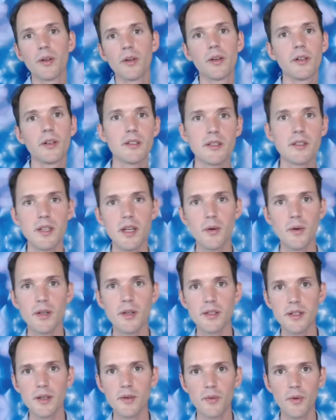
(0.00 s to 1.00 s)

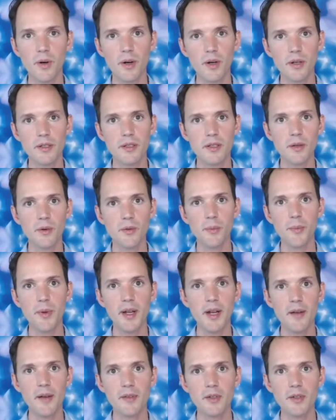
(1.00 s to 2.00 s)
sequence of words. So repeat
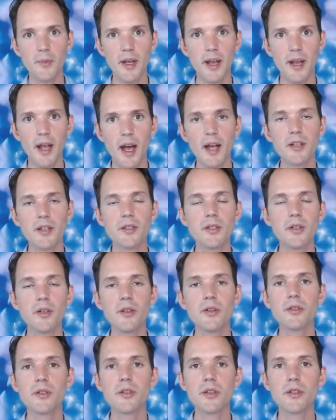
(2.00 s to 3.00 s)
after me. I
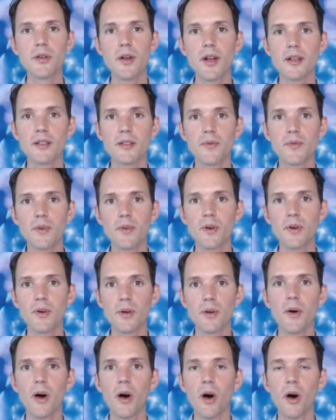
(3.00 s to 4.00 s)
choose to
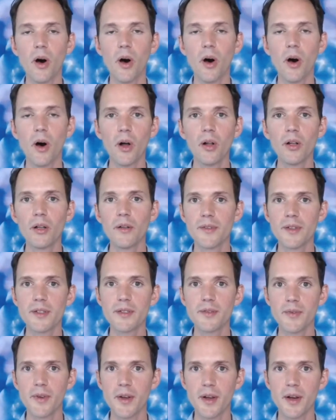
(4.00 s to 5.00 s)
transform all of this
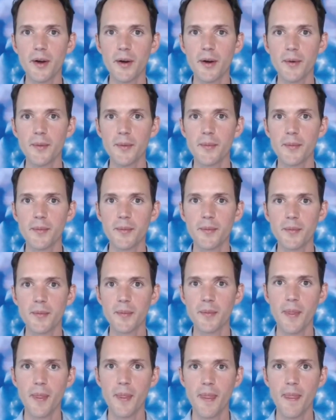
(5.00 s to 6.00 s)
fear. I
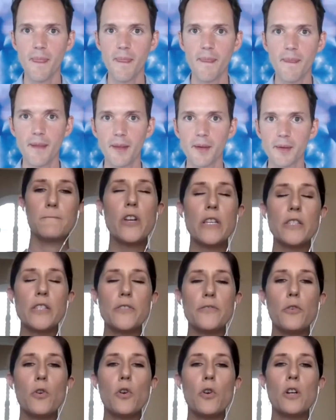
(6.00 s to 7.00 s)
choose to
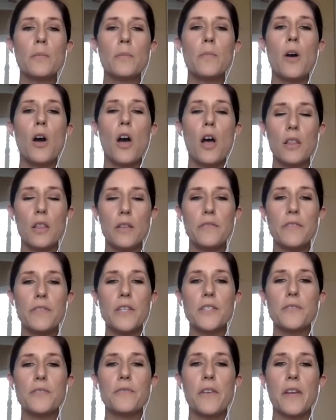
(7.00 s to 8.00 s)
transform all of
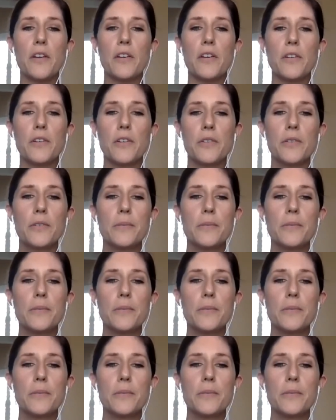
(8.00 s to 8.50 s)
this fear.